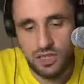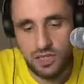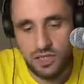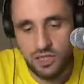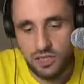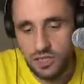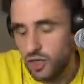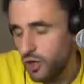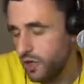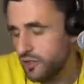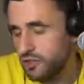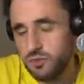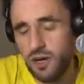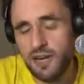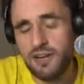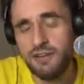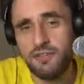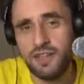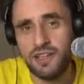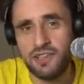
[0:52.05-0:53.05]
You know, it's
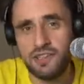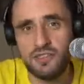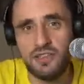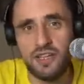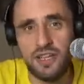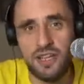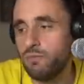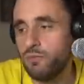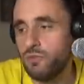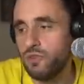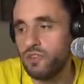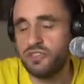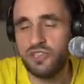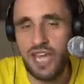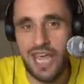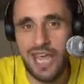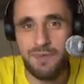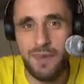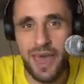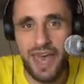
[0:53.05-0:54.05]
one thing to like
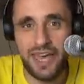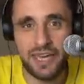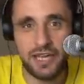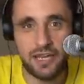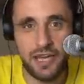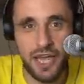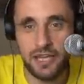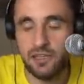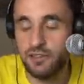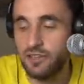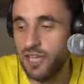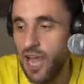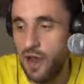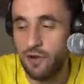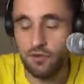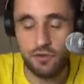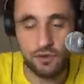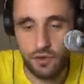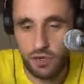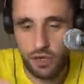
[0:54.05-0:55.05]
stay back and
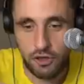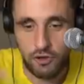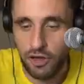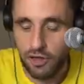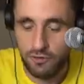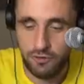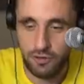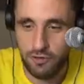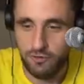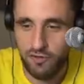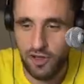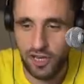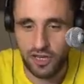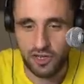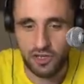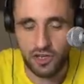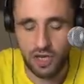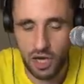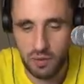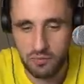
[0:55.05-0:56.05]
cover a retreat for your
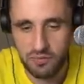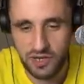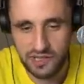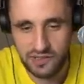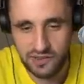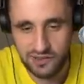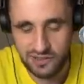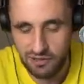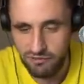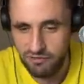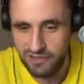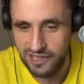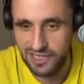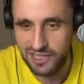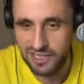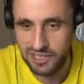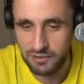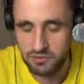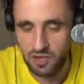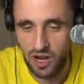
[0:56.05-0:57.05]
fucking comrades or something and
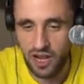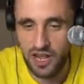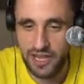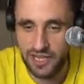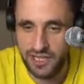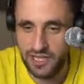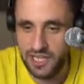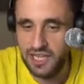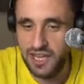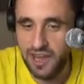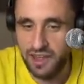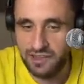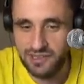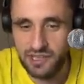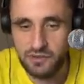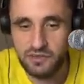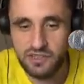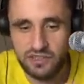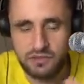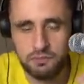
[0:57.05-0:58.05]
end up dying. It's
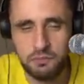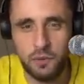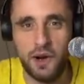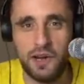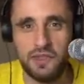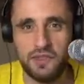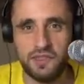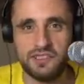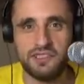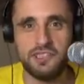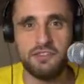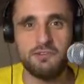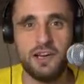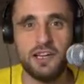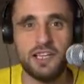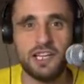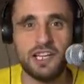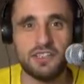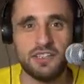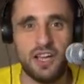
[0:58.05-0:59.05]
not just pointlessly
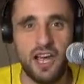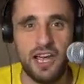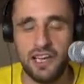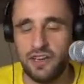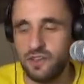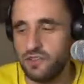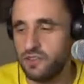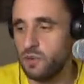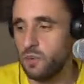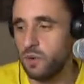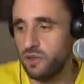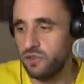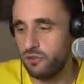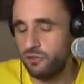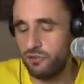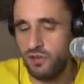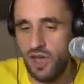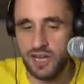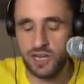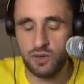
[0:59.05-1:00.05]
fucking die because you want to
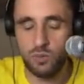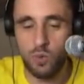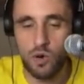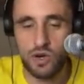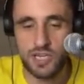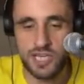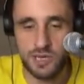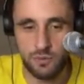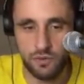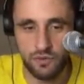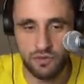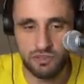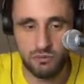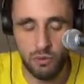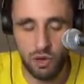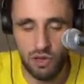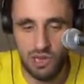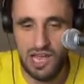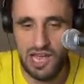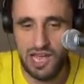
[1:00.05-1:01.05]
fight a warship with
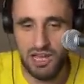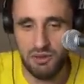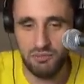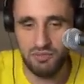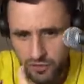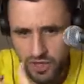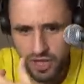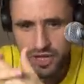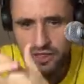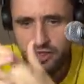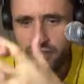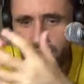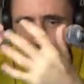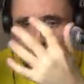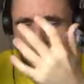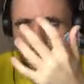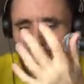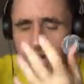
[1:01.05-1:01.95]
small arms. And like that